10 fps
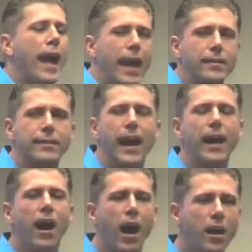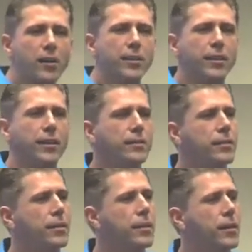antioxidant,
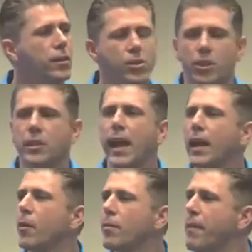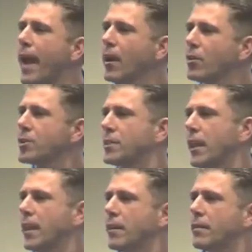just like our mangosteen.
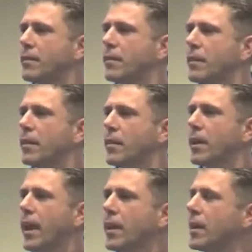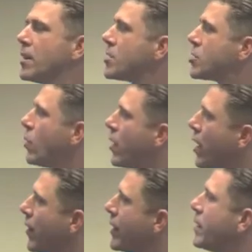Okay? So
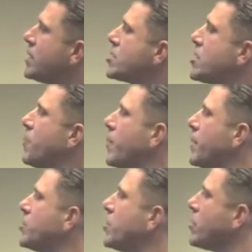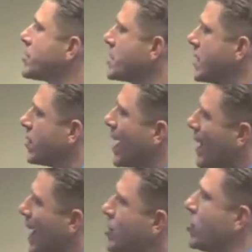another supplement to consider and
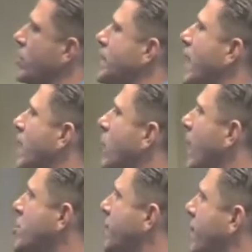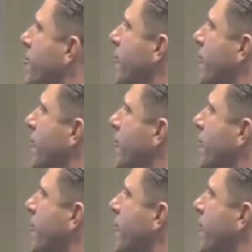add to your daily regimen.